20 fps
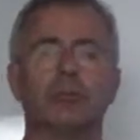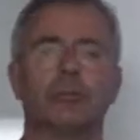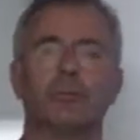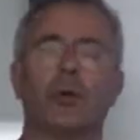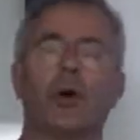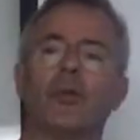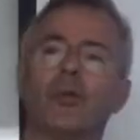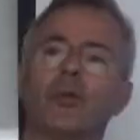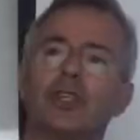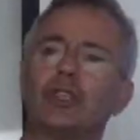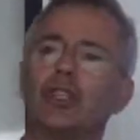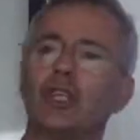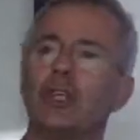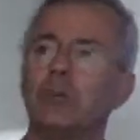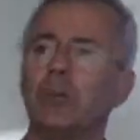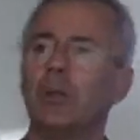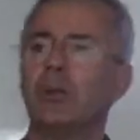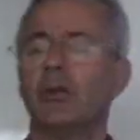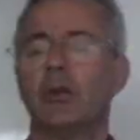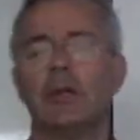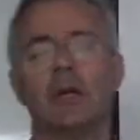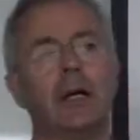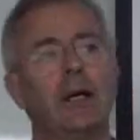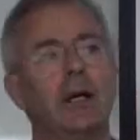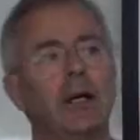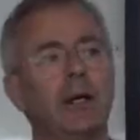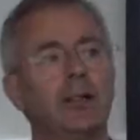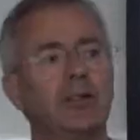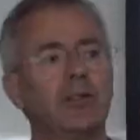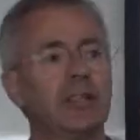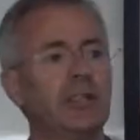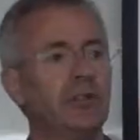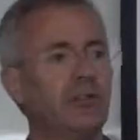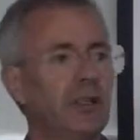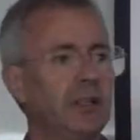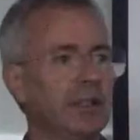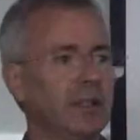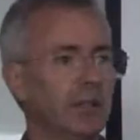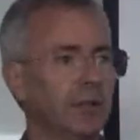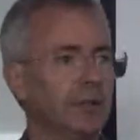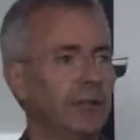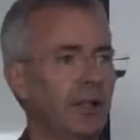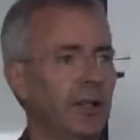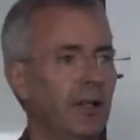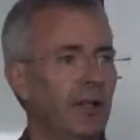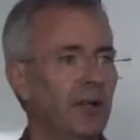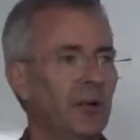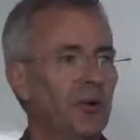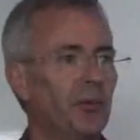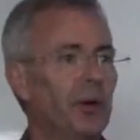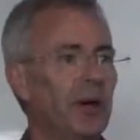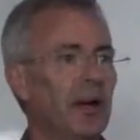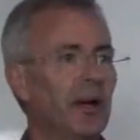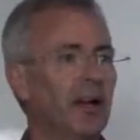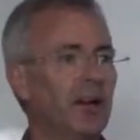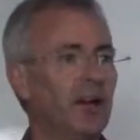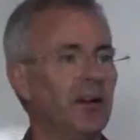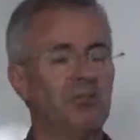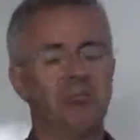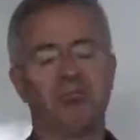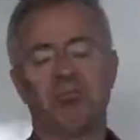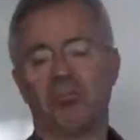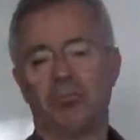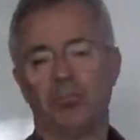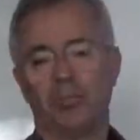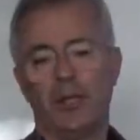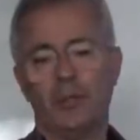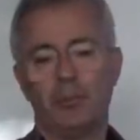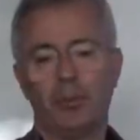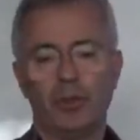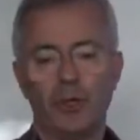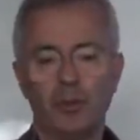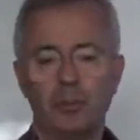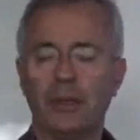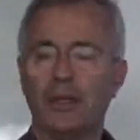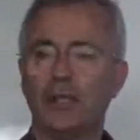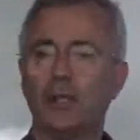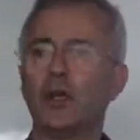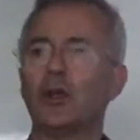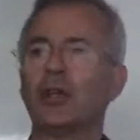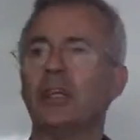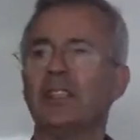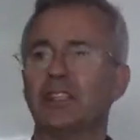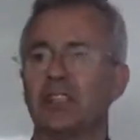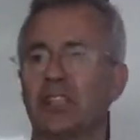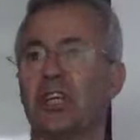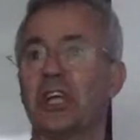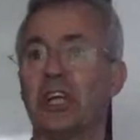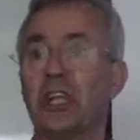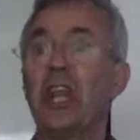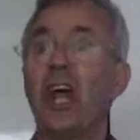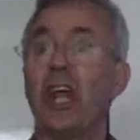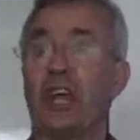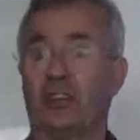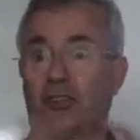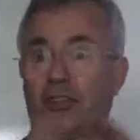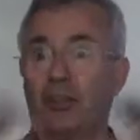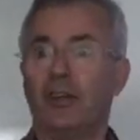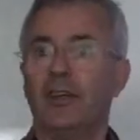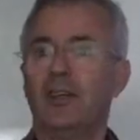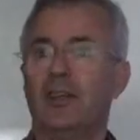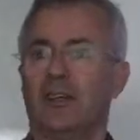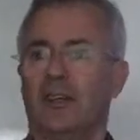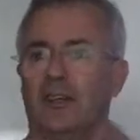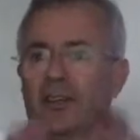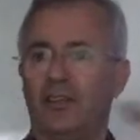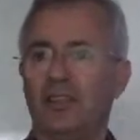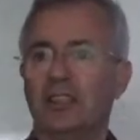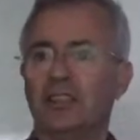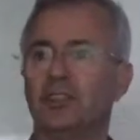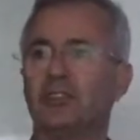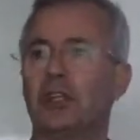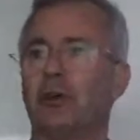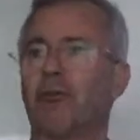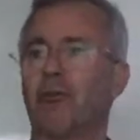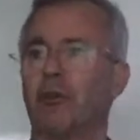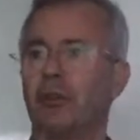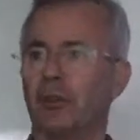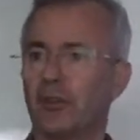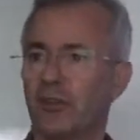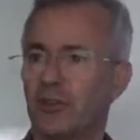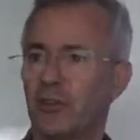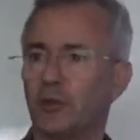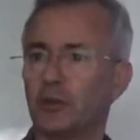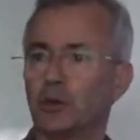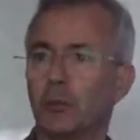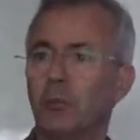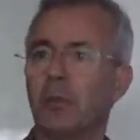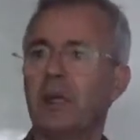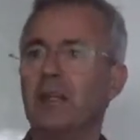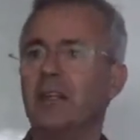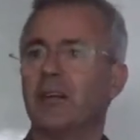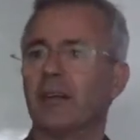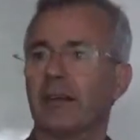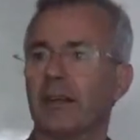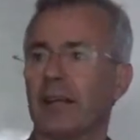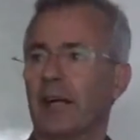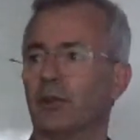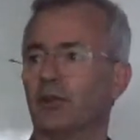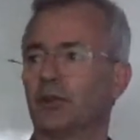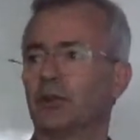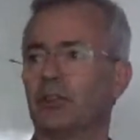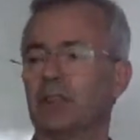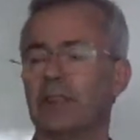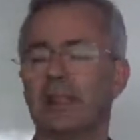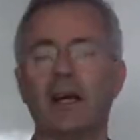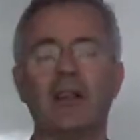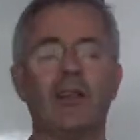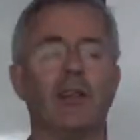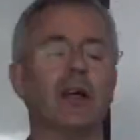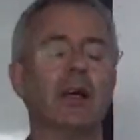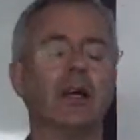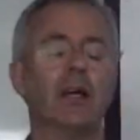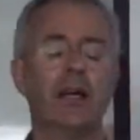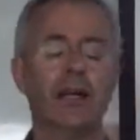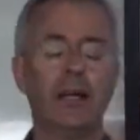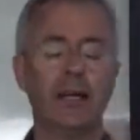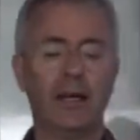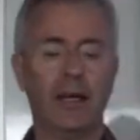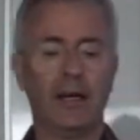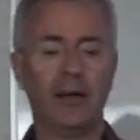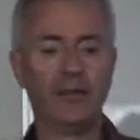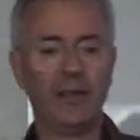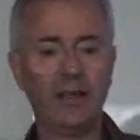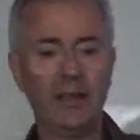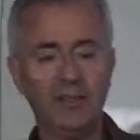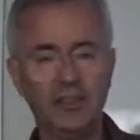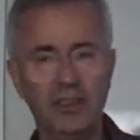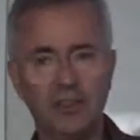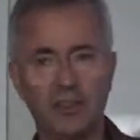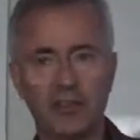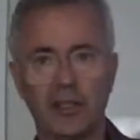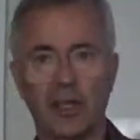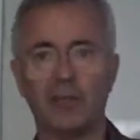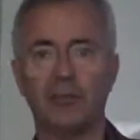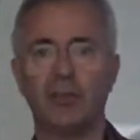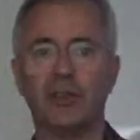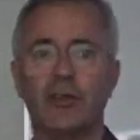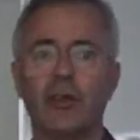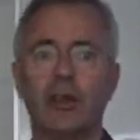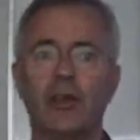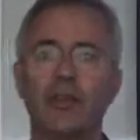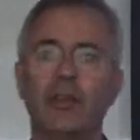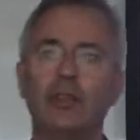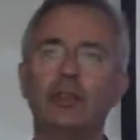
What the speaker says: on German TV, where people had been looking to connect these different social media accounts together, and they had discovered that the